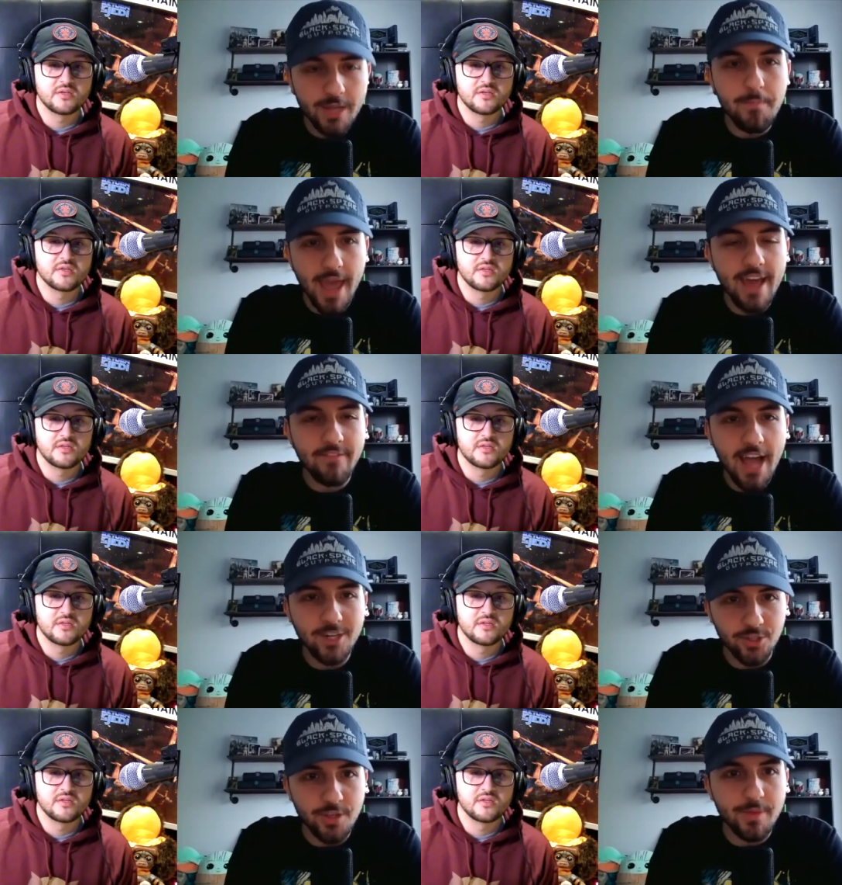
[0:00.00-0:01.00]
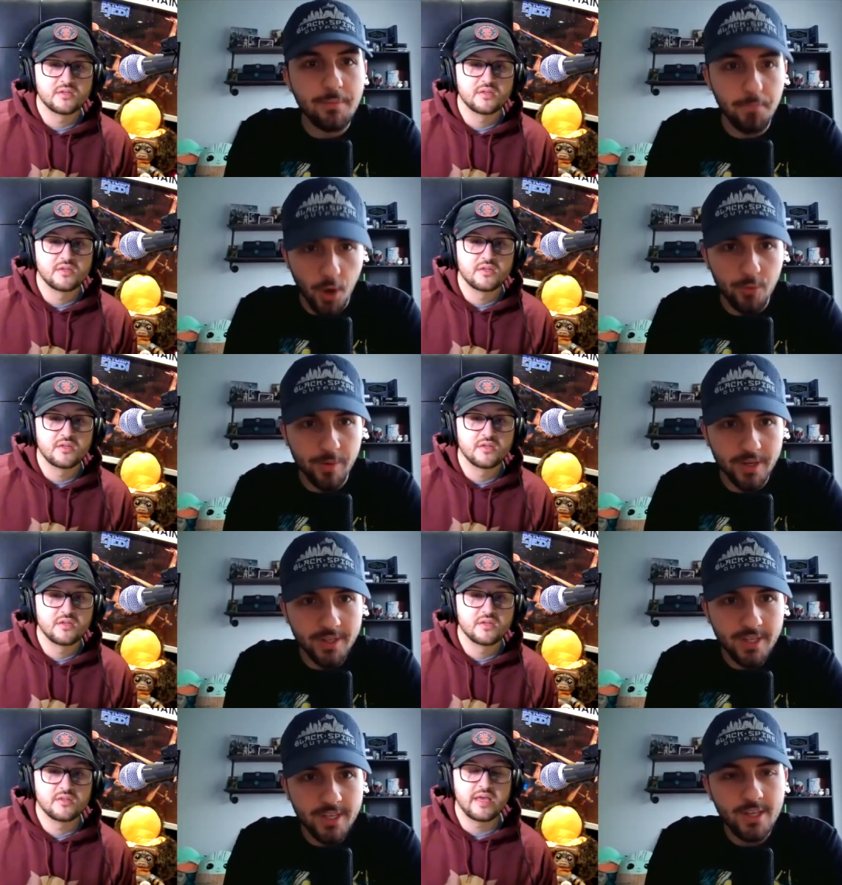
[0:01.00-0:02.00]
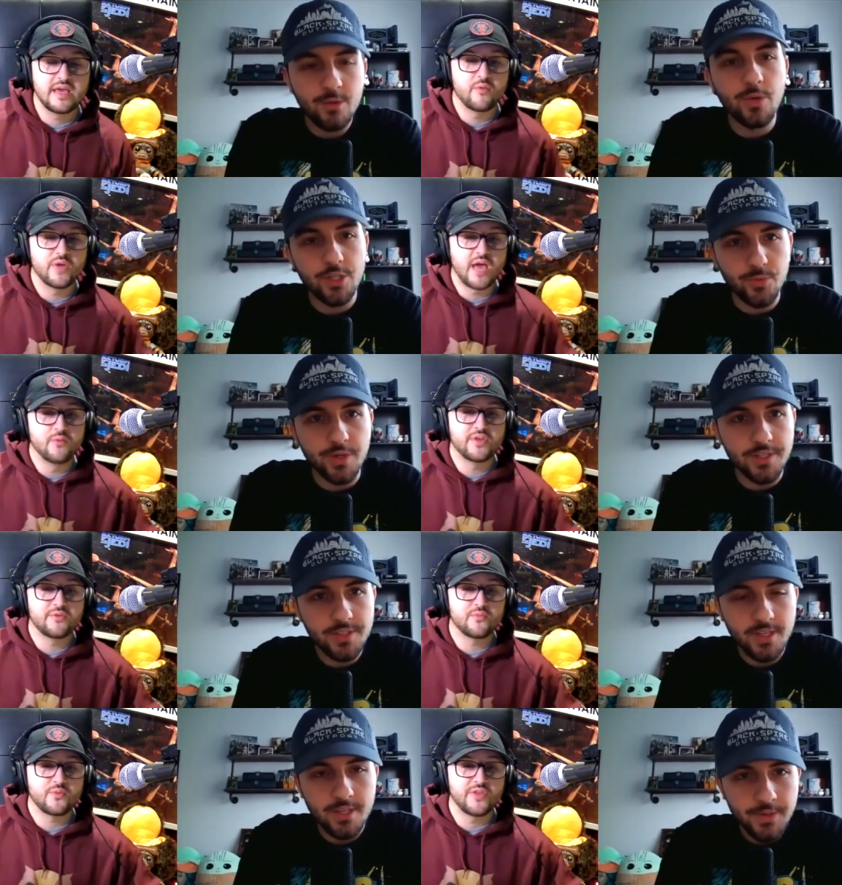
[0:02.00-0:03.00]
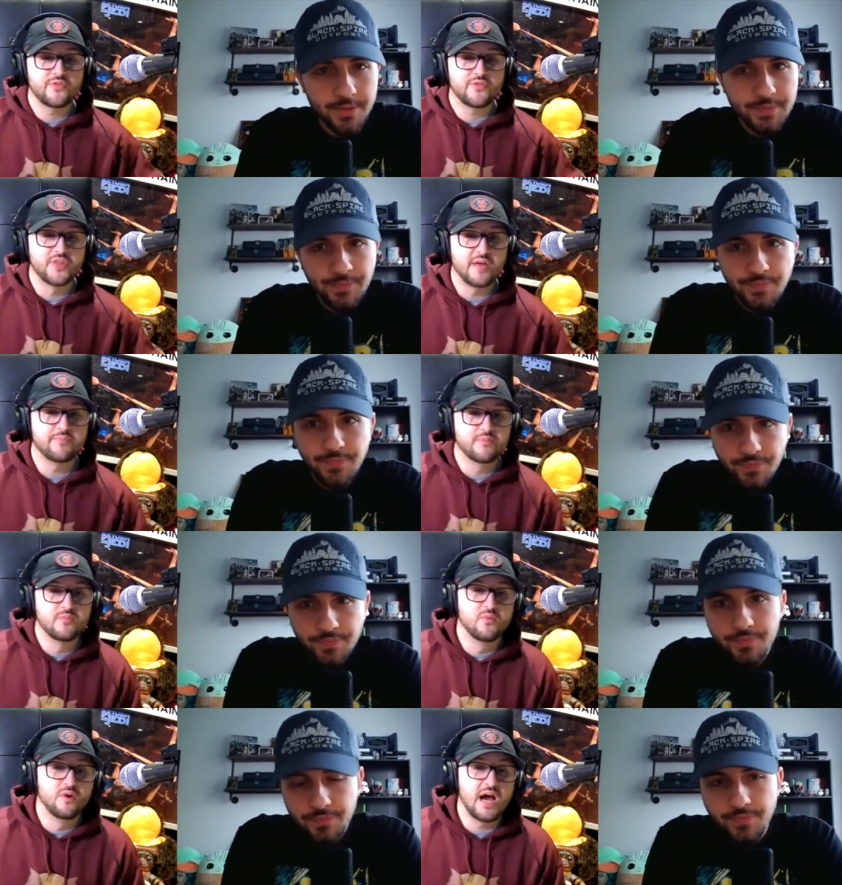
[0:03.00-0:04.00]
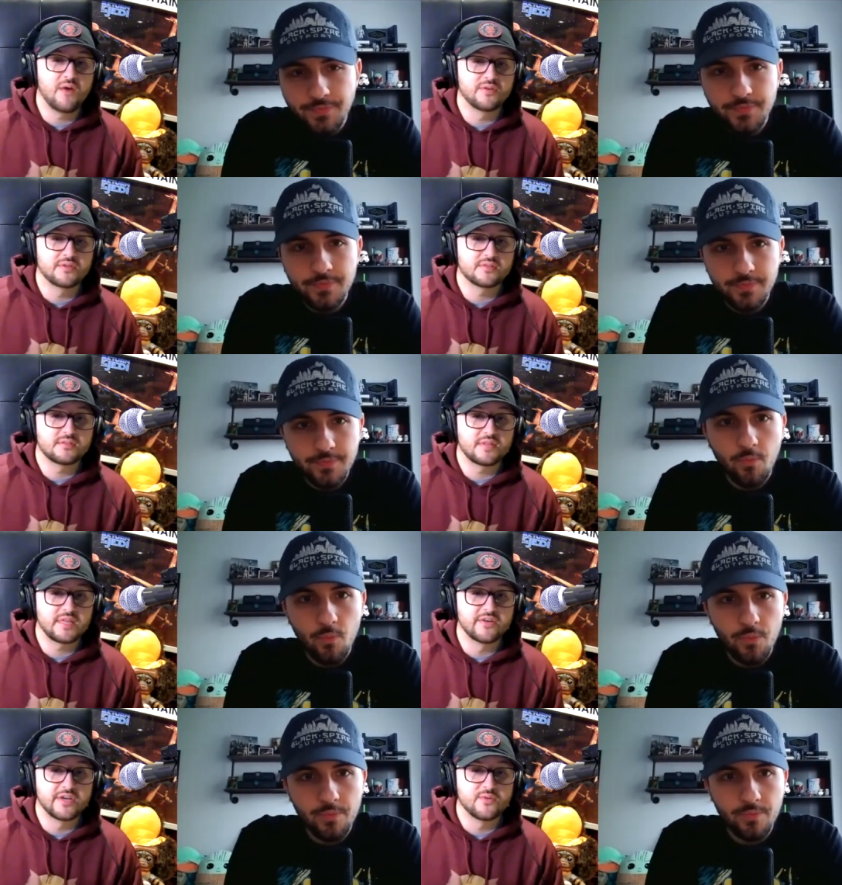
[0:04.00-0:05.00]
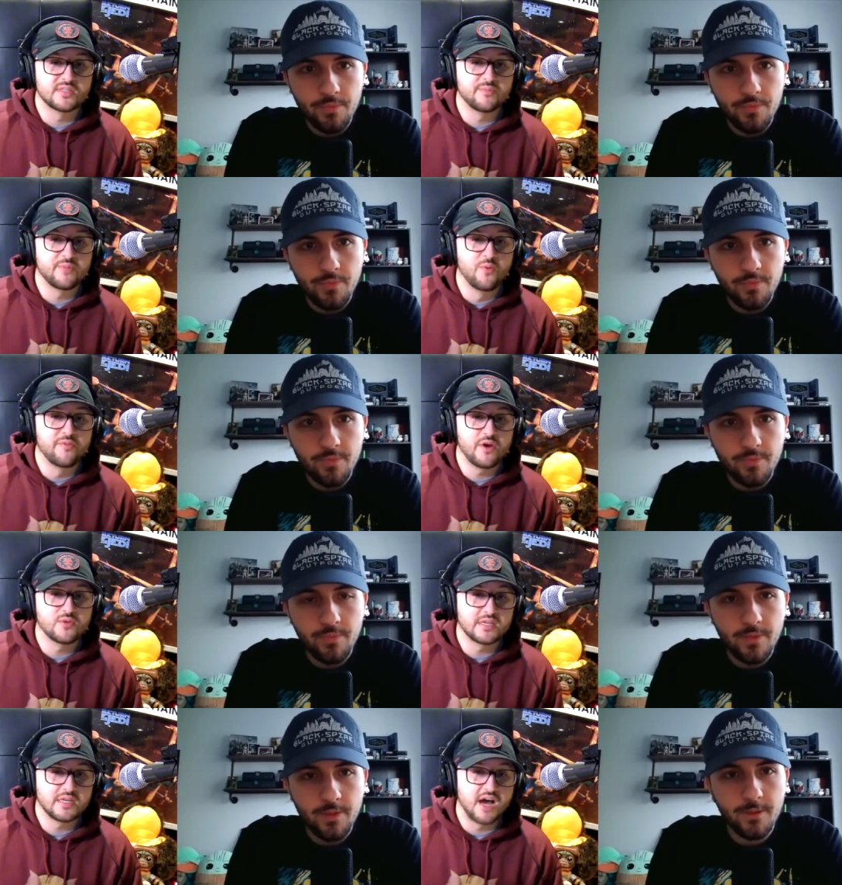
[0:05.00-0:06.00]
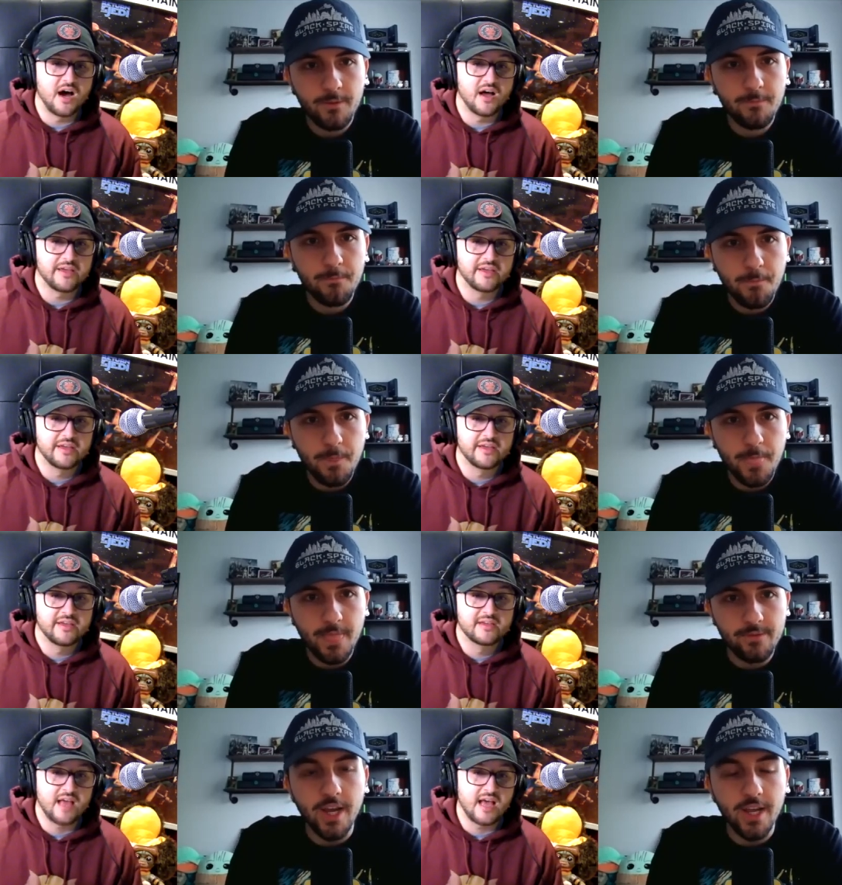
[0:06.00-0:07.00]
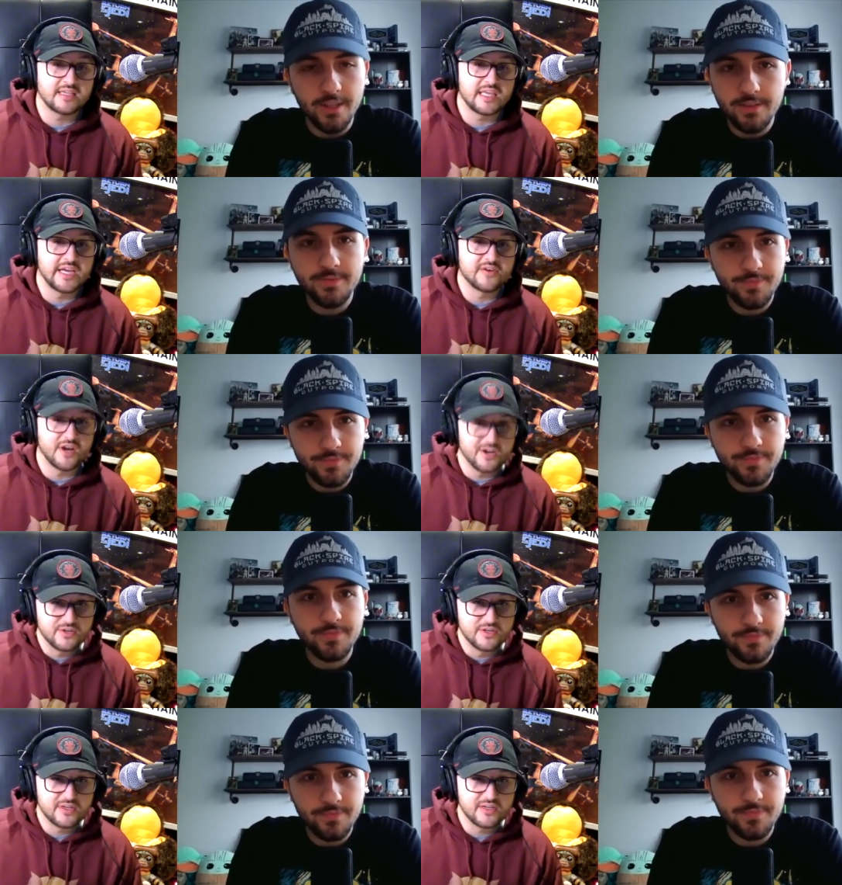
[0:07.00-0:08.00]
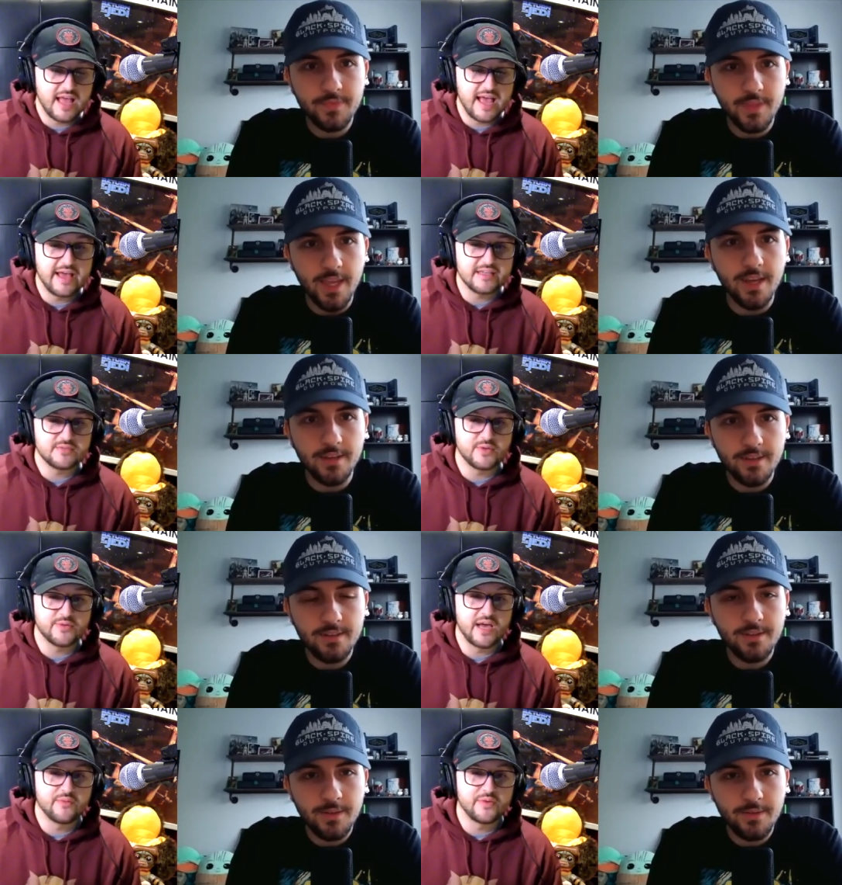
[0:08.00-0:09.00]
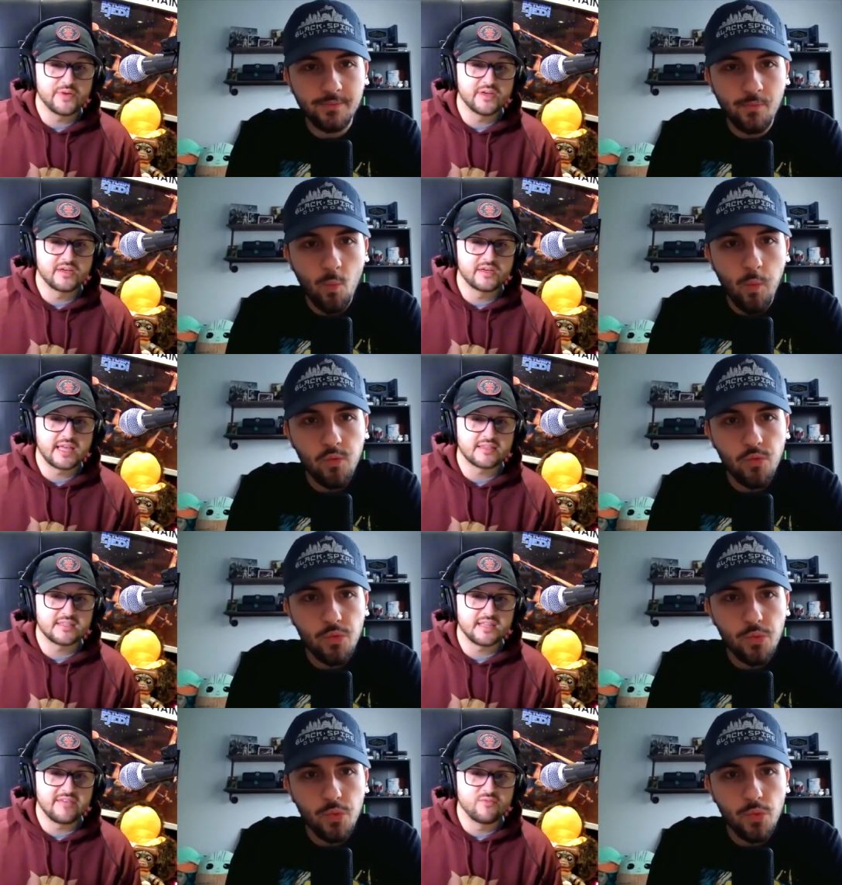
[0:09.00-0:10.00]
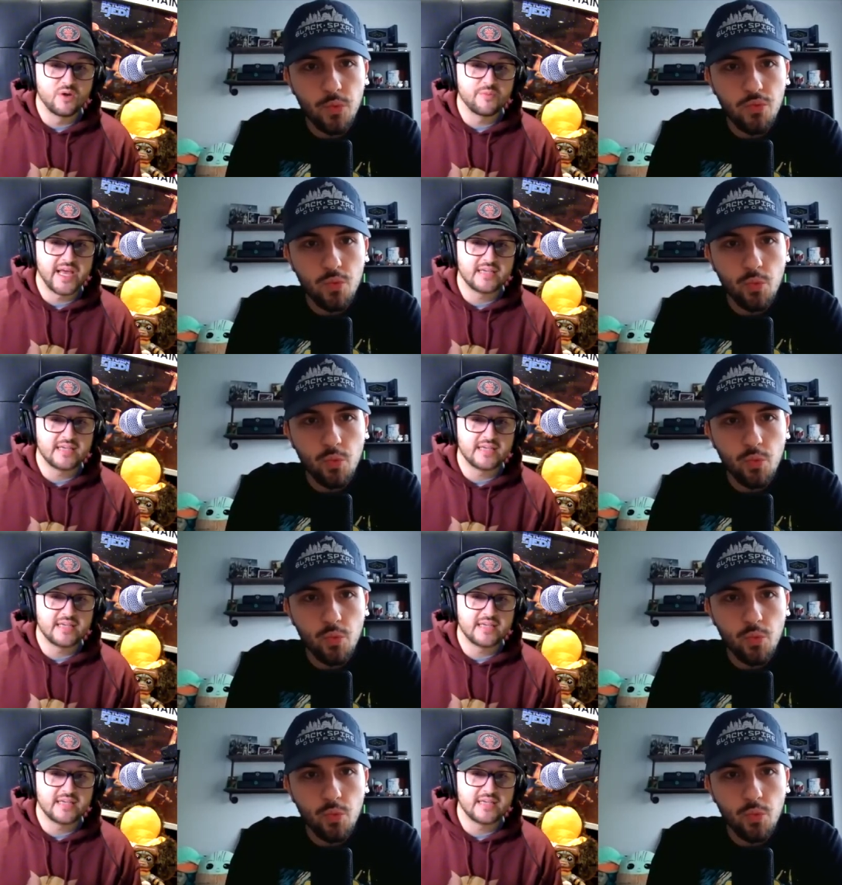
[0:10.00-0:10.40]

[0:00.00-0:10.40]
Speaker 1: may have actually been Boba. Yeah, and we thought that our theory was that Boba Fett was going to die as a hero. And, we were going to get the slave one passed